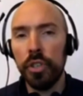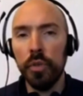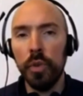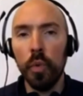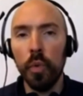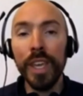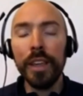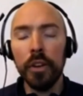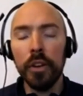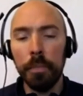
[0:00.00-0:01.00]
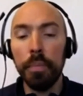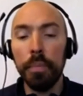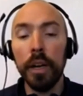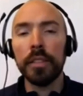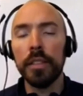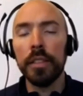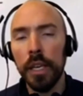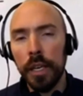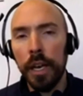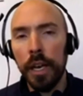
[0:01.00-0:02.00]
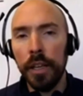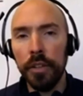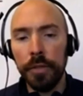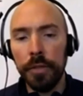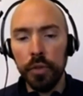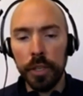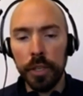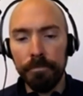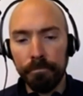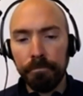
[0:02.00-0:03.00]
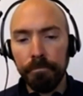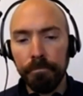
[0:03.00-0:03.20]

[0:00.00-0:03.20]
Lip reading: a week or plus into the future. Okay,